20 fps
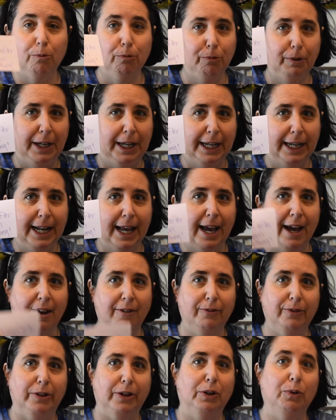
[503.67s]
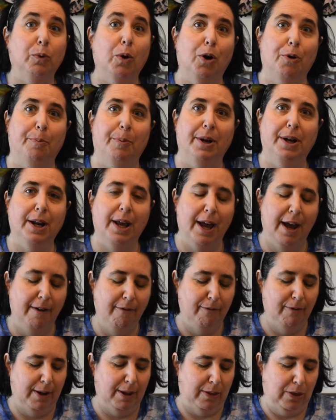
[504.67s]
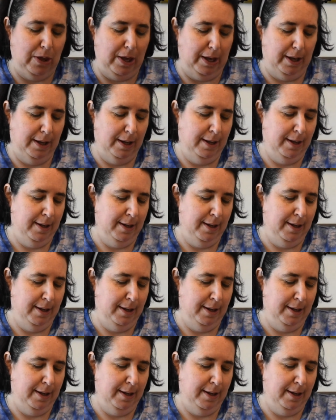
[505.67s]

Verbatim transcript: Read after you open everything.